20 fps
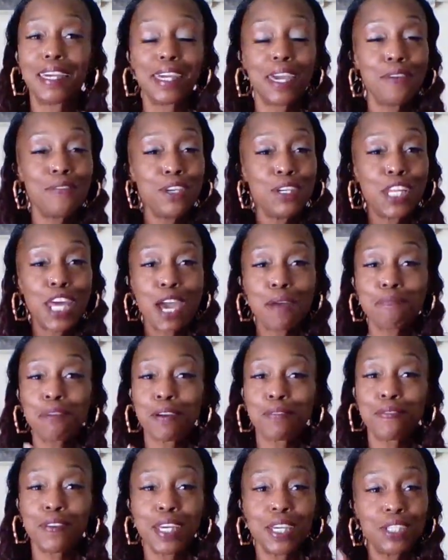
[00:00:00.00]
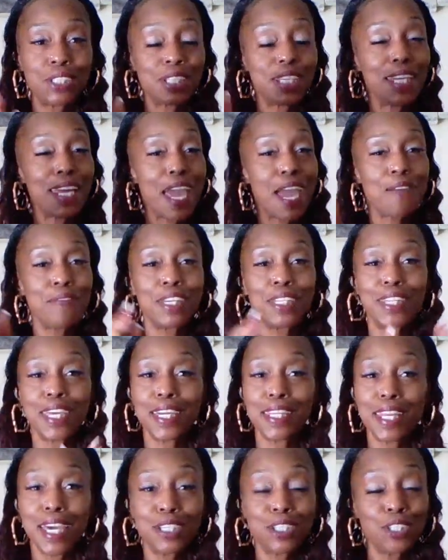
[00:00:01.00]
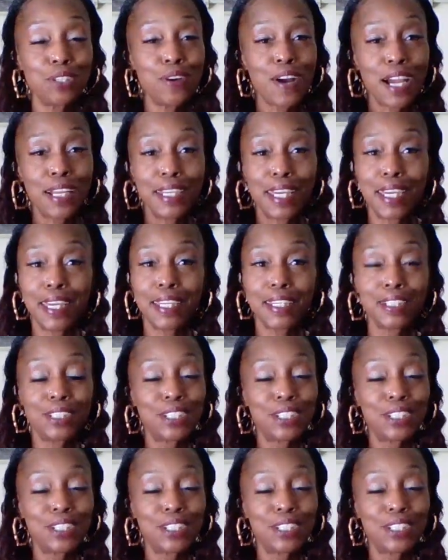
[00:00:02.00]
give you that provision, everything that you are needing.